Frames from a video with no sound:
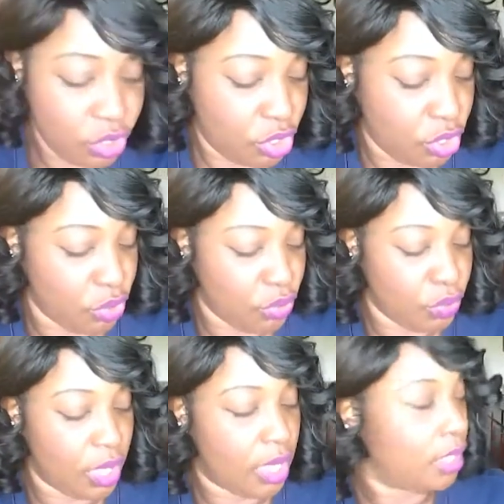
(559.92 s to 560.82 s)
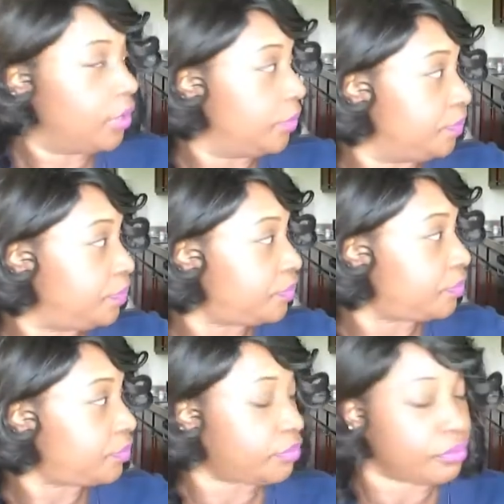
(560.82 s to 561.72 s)
to
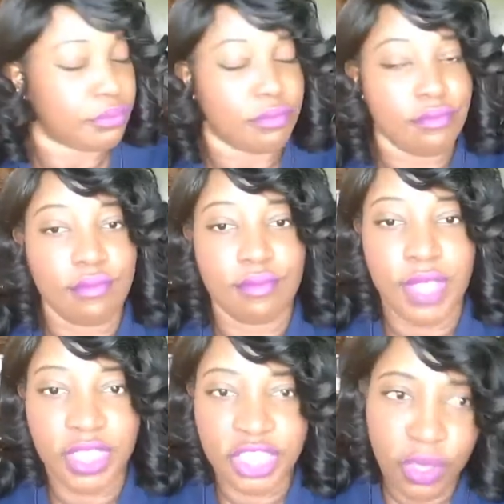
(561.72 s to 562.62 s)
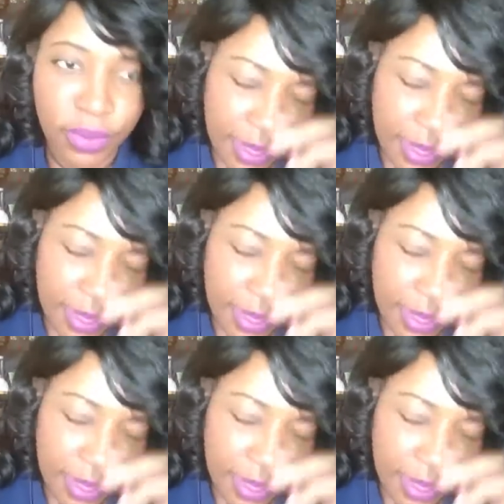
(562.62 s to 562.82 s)
show